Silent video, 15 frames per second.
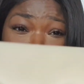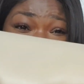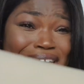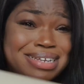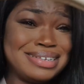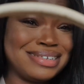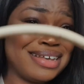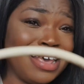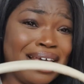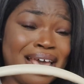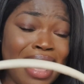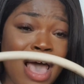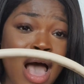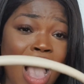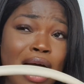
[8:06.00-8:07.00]
weight.
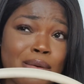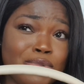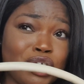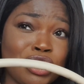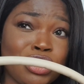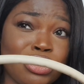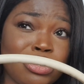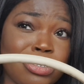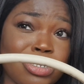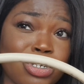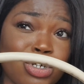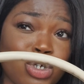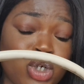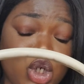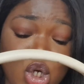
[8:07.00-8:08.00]
I'm just
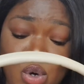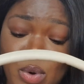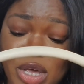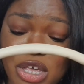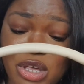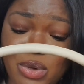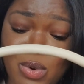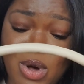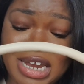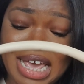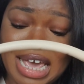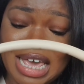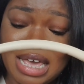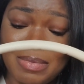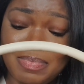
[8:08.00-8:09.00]
showing you on
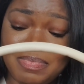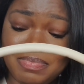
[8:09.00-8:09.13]
a,